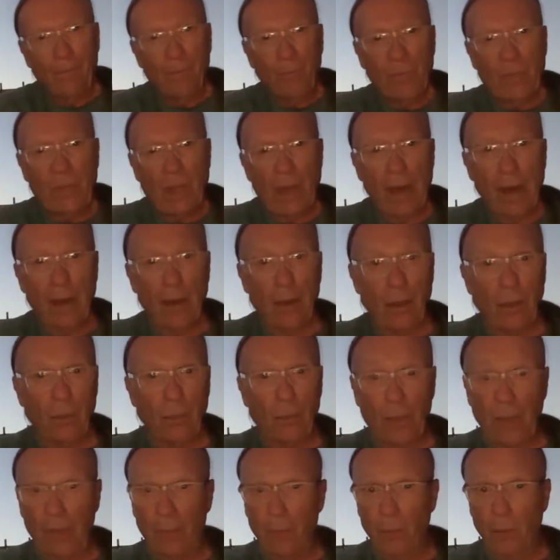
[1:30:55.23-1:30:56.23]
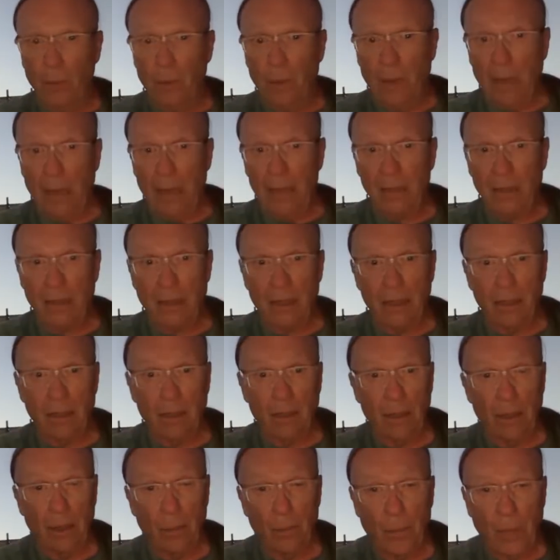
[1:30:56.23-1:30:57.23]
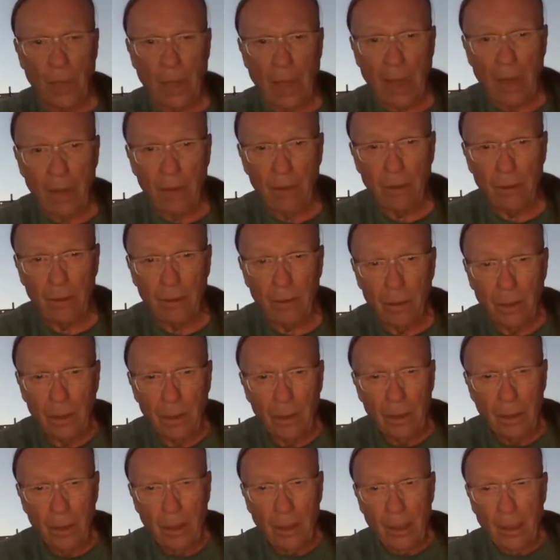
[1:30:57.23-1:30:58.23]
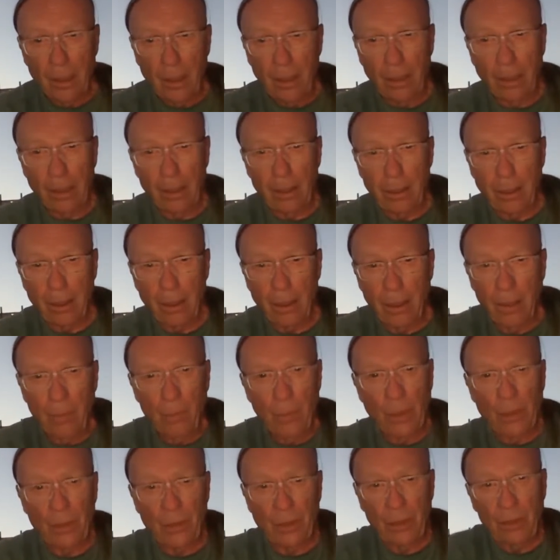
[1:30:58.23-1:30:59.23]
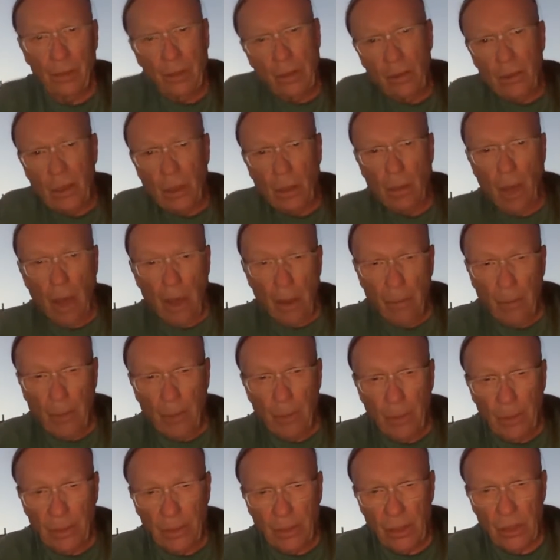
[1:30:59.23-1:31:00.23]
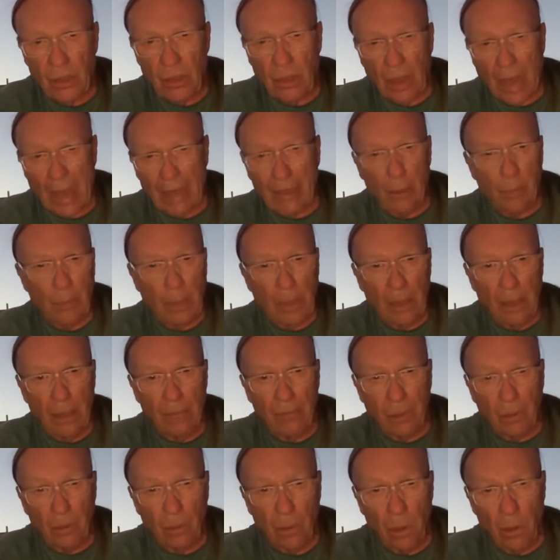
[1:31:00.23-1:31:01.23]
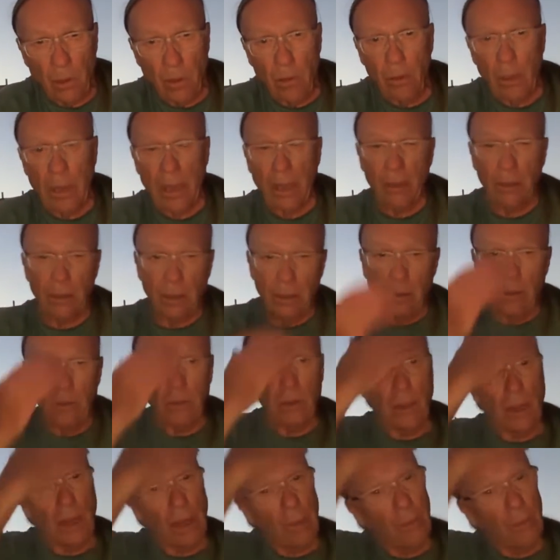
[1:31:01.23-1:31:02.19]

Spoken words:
A lot of good people in Alaska, and they'll help you out. And but then there's a lot of people that just like to be left alone, and then there's a lot of